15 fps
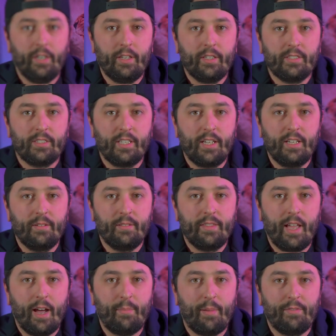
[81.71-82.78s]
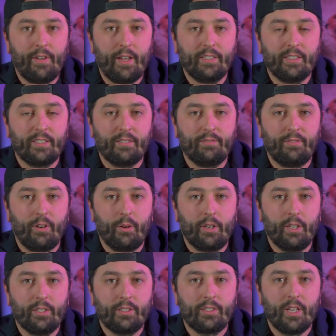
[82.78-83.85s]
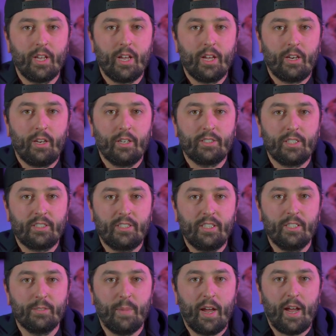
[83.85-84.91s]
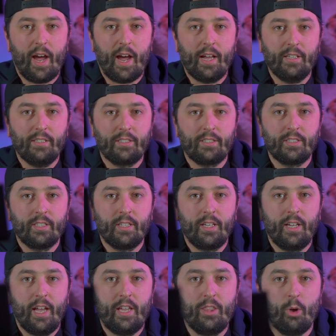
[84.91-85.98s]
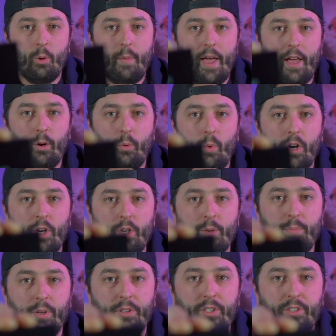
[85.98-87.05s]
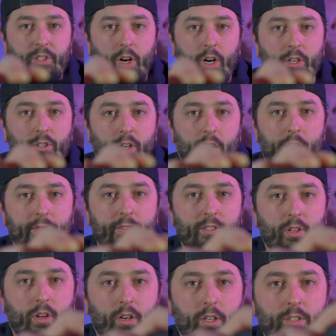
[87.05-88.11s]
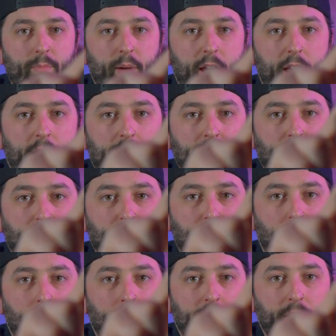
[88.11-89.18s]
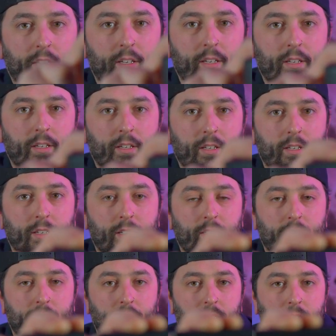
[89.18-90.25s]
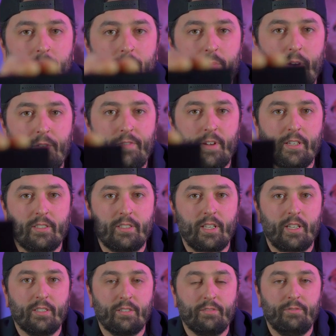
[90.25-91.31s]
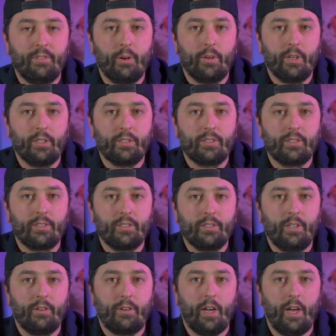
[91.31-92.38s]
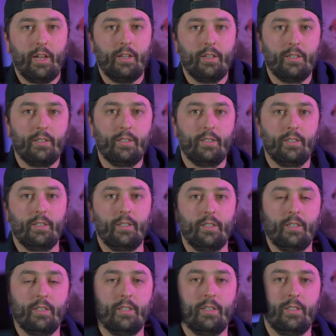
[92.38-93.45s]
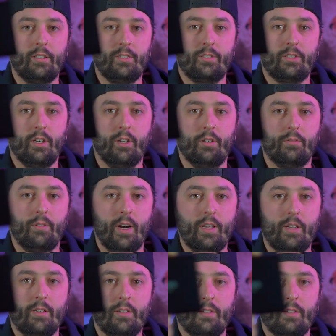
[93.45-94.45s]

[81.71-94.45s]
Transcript: it, see, now my face is in focus because it sees my eyes. And no matter where you put this hard drive, as long as my eyes are showing, my face stays in focus, okay? So, ready?